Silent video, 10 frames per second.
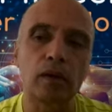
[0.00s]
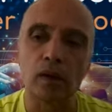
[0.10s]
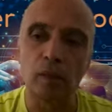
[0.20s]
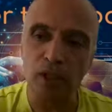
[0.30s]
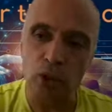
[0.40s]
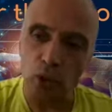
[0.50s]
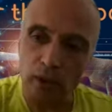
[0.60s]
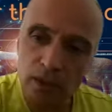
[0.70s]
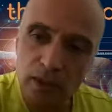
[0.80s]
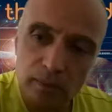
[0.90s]
term
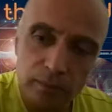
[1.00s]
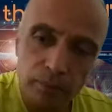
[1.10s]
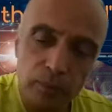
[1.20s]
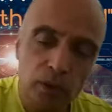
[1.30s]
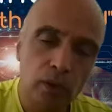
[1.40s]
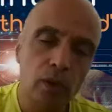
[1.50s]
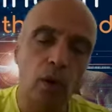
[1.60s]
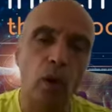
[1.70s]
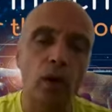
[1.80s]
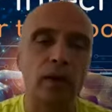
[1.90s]
insurance,
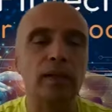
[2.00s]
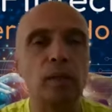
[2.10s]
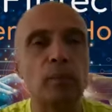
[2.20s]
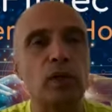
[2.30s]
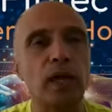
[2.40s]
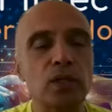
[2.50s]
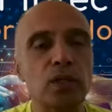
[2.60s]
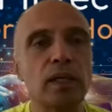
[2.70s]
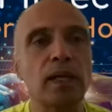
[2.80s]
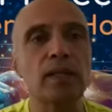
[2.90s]
or rather
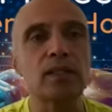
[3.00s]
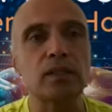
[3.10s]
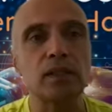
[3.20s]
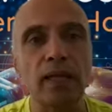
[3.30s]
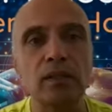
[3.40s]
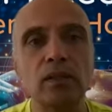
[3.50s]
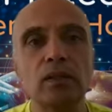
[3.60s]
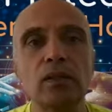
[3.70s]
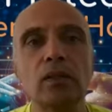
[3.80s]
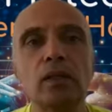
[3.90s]
protection against death,
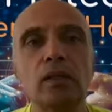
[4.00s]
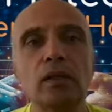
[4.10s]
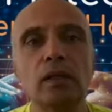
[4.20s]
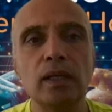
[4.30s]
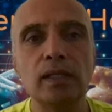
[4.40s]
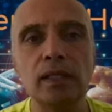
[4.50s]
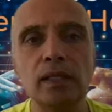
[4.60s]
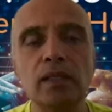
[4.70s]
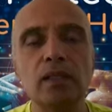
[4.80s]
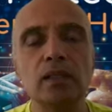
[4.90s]

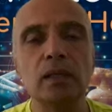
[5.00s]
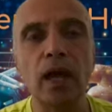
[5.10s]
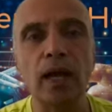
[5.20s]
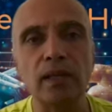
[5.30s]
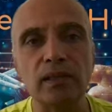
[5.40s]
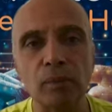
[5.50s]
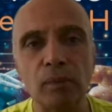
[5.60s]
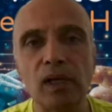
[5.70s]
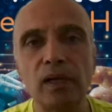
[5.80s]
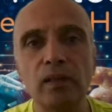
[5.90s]
disease, and
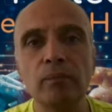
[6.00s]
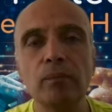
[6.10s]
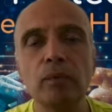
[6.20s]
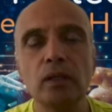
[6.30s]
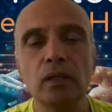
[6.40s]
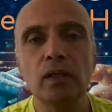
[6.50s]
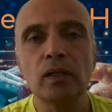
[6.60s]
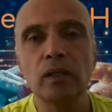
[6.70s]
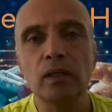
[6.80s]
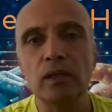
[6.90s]
disability.
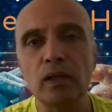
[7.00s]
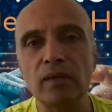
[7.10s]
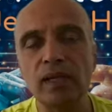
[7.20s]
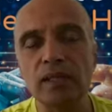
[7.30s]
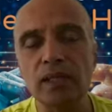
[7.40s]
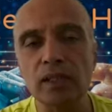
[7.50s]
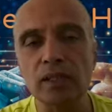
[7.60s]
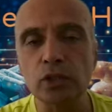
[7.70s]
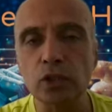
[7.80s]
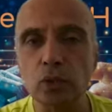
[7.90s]
These are very
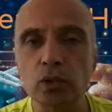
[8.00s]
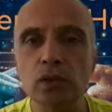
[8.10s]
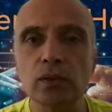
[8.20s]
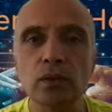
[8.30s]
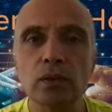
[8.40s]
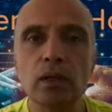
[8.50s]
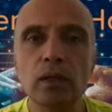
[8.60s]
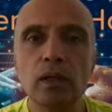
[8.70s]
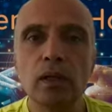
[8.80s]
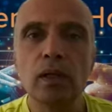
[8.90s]
serious issues.
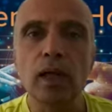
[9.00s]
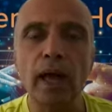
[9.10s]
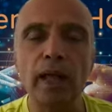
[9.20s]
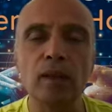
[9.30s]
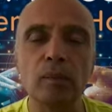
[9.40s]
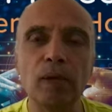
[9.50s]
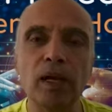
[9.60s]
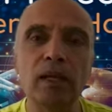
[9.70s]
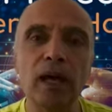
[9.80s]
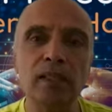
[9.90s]
And the
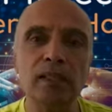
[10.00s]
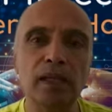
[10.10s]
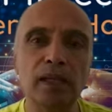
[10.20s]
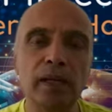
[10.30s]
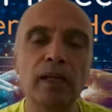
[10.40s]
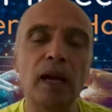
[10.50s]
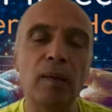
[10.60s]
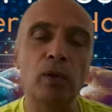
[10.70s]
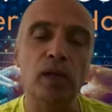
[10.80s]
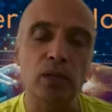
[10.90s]
middle class needed
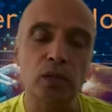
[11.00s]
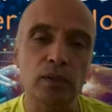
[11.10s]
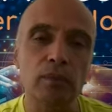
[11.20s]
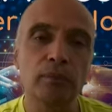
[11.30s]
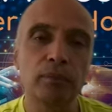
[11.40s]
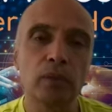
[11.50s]
that protection.